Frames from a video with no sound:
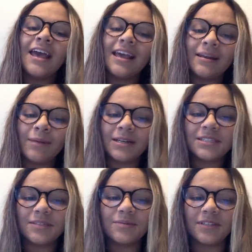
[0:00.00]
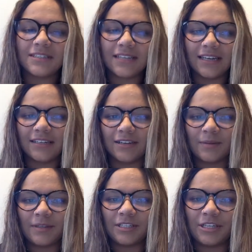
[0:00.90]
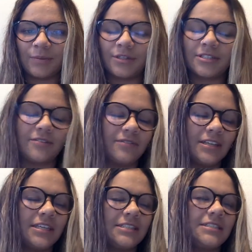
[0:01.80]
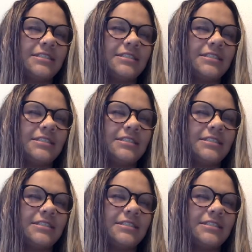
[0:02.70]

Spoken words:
and I'm actually really excited to talk about this chapter because I feel like it